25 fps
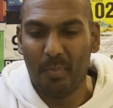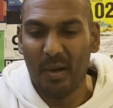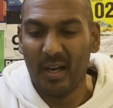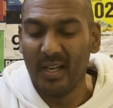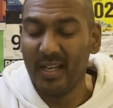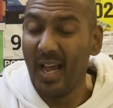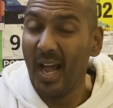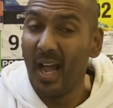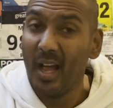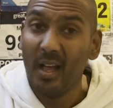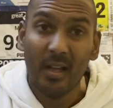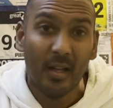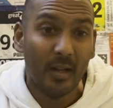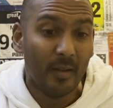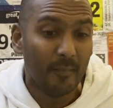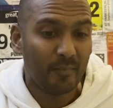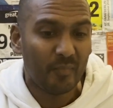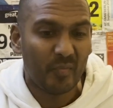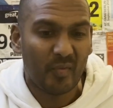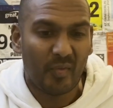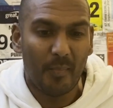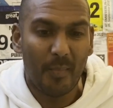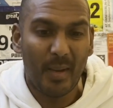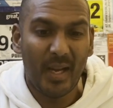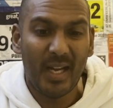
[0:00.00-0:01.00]
But yeah,
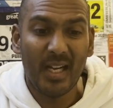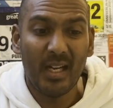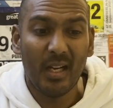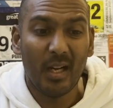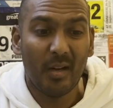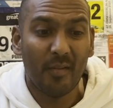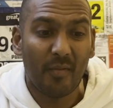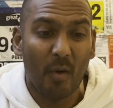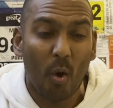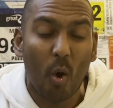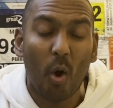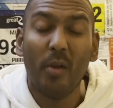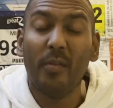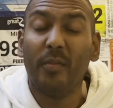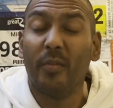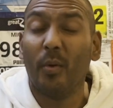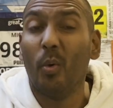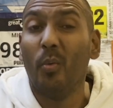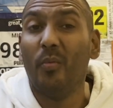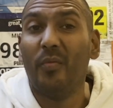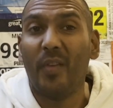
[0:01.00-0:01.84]
for me, overall,